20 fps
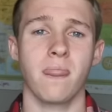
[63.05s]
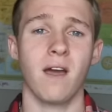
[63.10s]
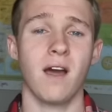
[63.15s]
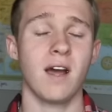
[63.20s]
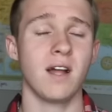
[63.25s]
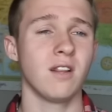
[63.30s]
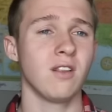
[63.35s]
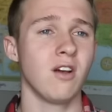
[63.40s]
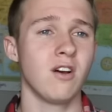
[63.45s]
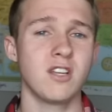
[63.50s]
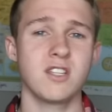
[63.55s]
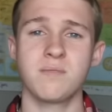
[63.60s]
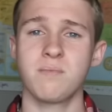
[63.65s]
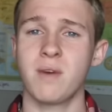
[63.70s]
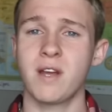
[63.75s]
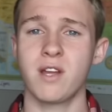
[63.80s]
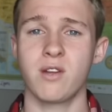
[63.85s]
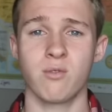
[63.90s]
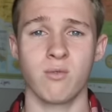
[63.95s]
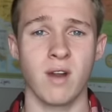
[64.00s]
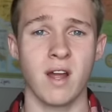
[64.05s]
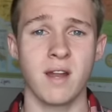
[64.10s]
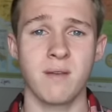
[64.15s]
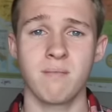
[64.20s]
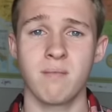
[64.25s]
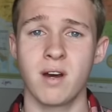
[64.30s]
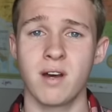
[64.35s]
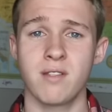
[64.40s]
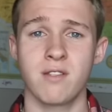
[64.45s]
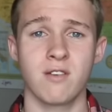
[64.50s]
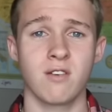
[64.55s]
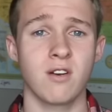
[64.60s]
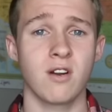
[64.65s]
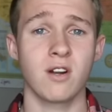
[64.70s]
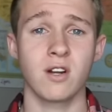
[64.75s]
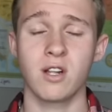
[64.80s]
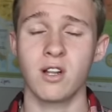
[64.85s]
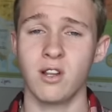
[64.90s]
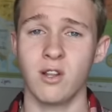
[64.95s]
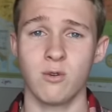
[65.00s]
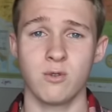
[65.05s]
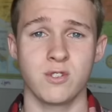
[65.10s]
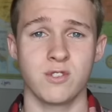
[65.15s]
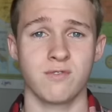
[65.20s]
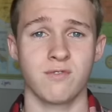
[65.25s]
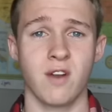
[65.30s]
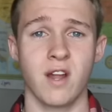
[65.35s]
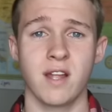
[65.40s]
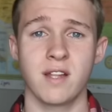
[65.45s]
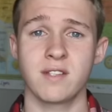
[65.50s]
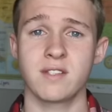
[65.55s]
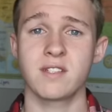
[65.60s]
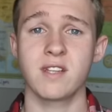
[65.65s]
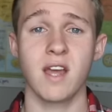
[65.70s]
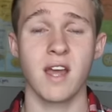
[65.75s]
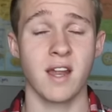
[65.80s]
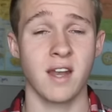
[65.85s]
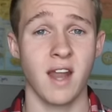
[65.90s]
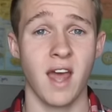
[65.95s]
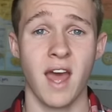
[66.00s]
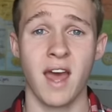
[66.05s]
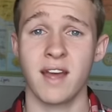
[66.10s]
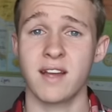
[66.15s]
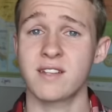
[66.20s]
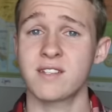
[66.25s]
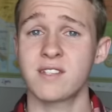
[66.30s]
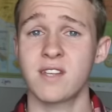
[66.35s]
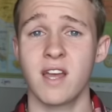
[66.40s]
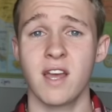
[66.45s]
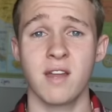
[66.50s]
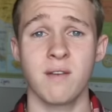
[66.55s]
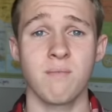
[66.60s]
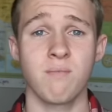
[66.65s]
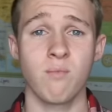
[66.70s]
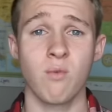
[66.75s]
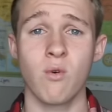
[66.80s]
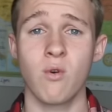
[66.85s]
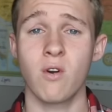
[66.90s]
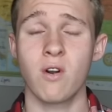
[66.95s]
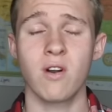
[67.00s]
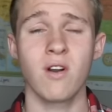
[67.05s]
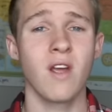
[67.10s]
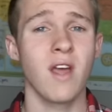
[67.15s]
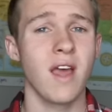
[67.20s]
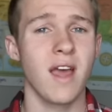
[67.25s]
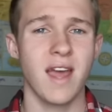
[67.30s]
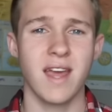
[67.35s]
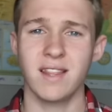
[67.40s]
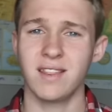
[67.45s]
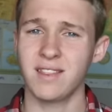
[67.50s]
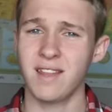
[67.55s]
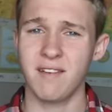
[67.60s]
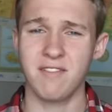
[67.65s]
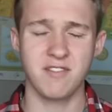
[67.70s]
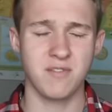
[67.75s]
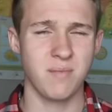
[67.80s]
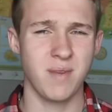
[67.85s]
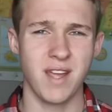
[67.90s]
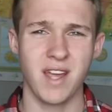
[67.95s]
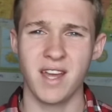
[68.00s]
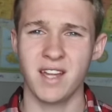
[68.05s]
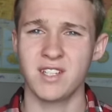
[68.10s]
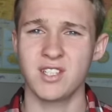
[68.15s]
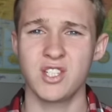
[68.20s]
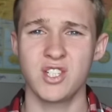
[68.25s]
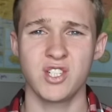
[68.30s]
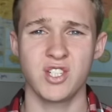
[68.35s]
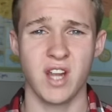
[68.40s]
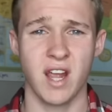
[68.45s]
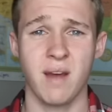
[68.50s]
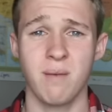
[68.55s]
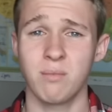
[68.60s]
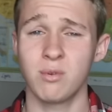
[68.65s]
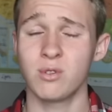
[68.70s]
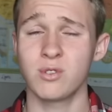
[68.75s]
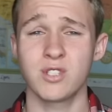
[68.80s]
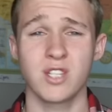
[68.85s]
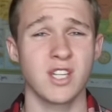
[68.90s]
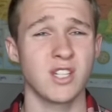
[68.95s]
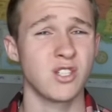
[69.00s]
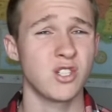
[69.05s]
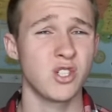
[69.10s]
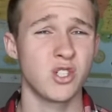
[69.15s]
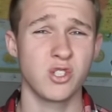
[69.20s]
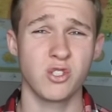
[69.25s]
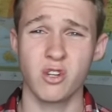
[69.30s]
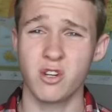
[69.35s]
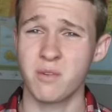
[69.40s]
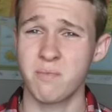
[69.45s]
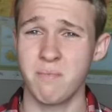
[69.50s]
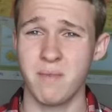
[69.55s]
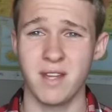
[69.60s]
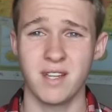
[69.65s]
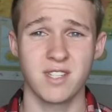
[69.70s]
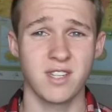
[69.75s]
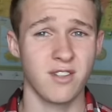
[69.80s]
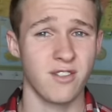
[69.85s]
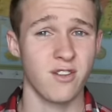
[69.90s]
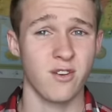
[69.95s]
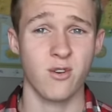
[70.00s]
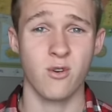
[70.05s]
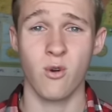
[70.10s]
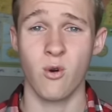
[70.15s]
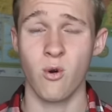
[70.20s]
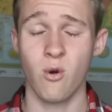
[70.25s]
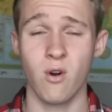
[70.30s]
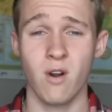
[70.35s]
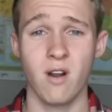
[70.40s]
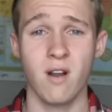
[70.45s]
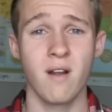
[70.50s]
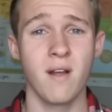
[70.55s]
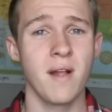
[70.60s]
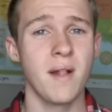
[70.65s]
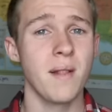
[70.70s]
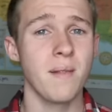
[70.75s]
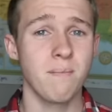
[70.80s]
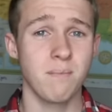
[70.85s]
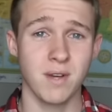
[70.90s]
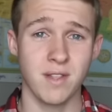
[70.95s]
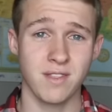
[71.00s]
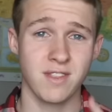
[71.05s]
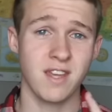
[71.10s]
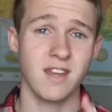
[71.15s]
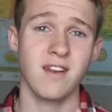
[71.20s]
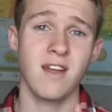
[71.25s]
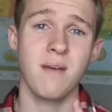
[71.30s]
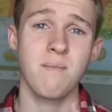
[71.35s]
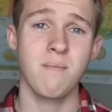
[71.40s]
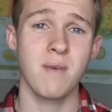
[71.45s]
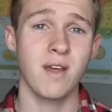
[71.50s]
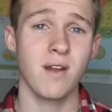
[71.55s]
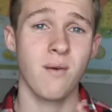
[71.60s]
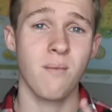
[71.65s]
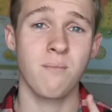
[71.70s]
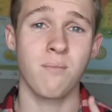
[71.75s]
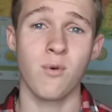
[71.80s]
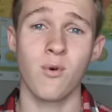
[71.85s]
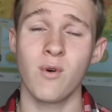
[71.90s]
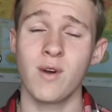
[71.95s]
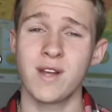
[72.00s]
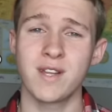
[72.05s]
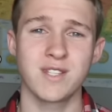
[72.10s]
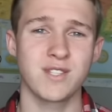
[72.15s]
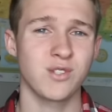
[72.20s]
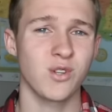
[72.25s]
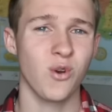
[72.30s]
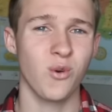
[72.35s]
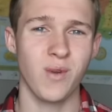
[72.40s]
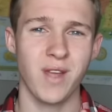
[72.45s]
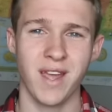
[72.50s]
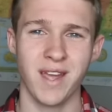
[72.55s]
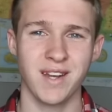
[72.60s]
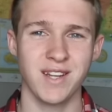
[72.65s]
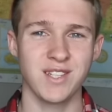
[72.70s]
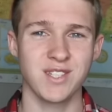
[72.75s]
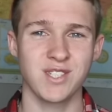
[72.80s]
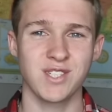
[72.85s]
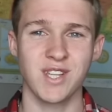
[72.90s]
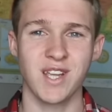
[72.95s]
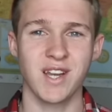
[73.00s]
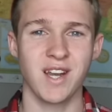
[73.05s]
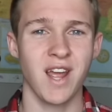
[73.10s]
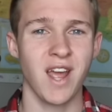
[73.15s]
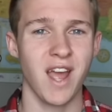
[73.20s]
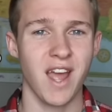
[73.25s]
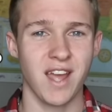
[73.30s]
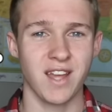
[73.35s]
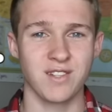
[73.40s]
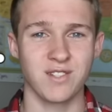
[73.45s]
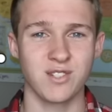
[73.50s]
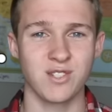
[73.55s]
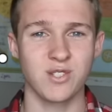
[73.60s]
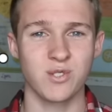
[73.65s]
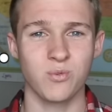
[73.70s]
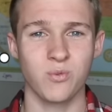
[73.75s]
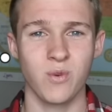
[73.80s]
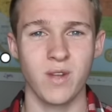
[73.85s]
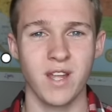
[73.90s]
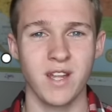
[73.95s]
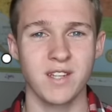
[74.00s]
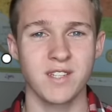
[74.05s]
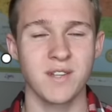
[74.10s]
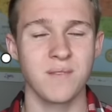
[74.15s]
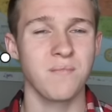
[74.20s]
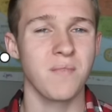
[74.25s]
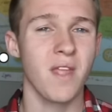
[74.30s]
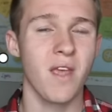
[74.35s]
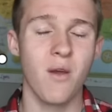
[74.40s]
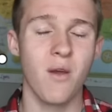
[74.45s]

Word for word: I lost my grandmother, a close friend, an ex, and more. It left me in shambles and shook me to the core. But then I met a boy so innocent and sweet.